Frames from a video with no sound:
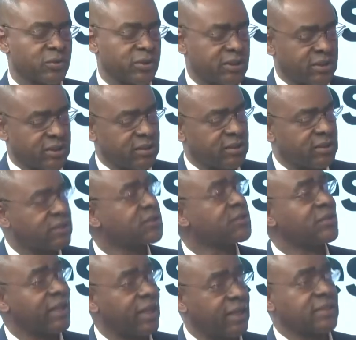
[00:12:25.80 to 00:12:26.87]
see as
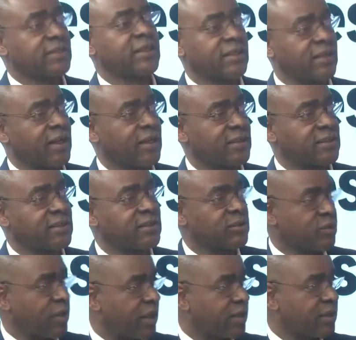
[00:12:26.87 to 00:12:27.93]
3 asset
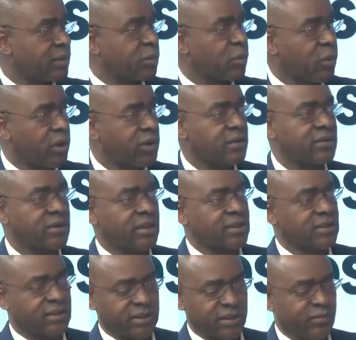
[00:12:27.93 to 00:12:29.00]
classes rather than 1.
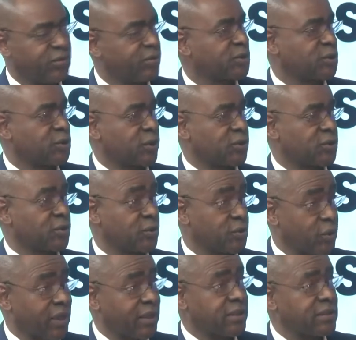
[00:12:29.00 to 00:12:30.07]
There's infrastructure
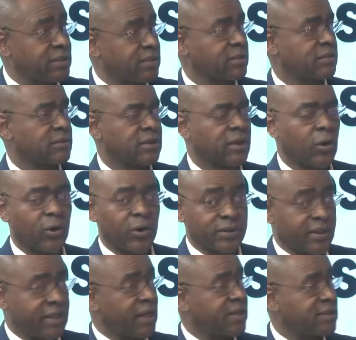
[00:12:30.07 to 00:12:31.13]
credit or
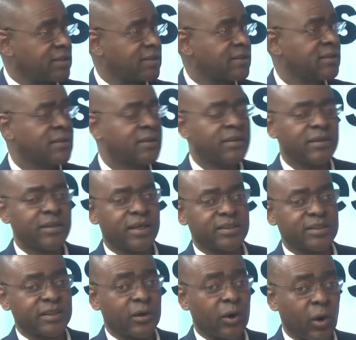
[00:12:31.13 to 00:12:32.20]
debt.
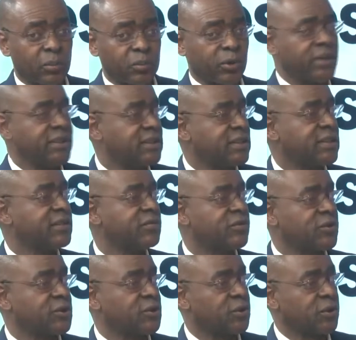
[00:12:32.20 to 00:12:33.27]
There's operating
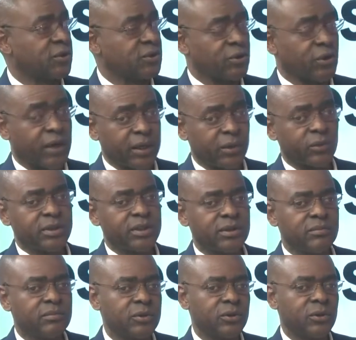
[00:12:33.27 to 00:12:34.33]
infrastructure
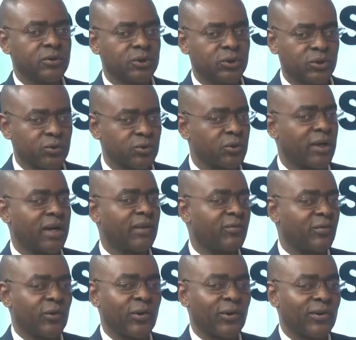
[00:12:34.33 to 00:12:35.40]
equity. Those 2 are
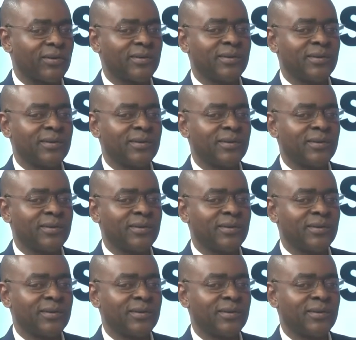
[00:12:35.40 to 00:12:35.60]
for,